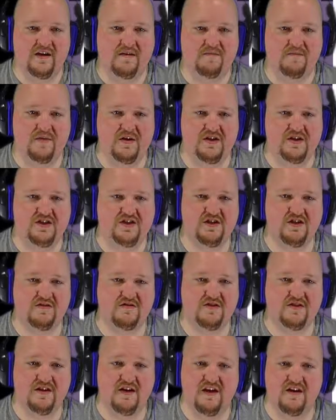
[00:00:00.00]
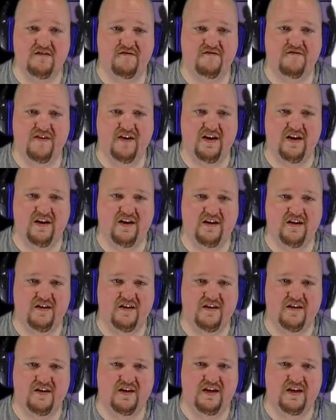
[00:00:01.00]
But his jokes aren't funny.
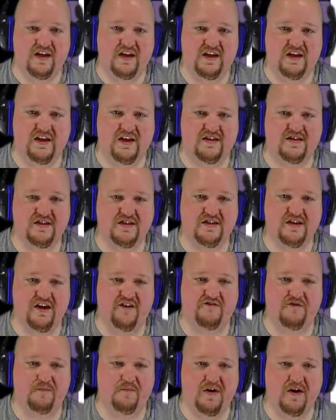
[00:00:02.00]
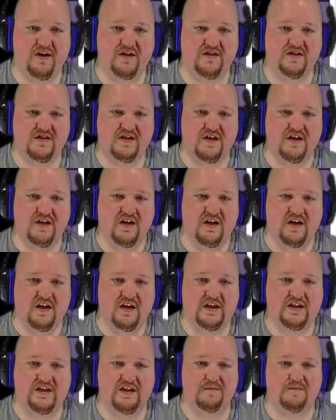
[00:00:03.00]
He tells these awful puns.
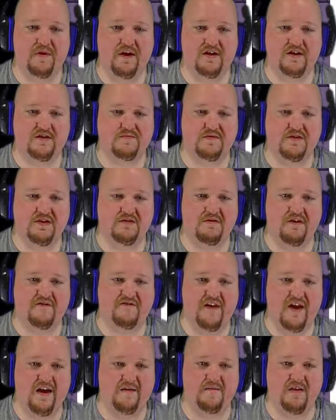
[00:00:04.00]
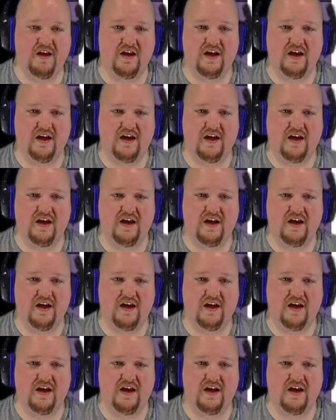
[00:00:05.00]
He's an embarrassment to our family.